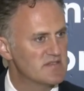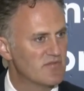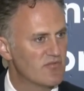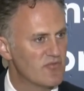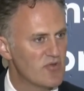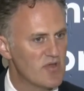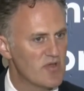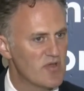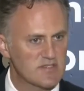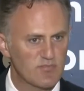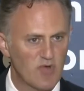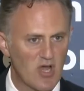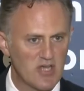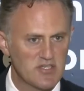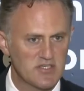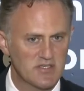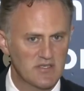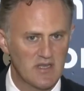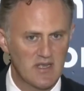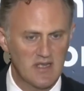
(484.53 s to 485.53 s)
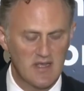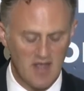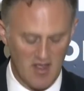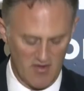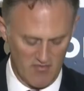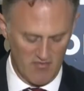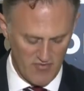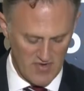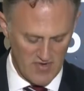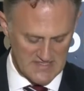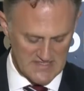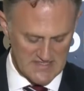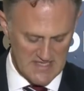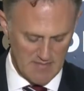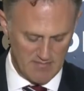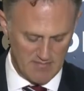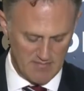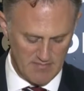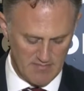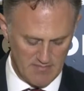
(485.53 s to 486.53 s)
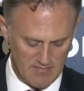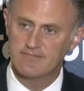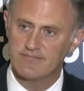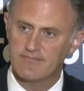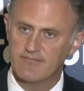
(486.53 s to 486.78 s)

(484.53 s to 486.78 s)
to free expression and free assembly.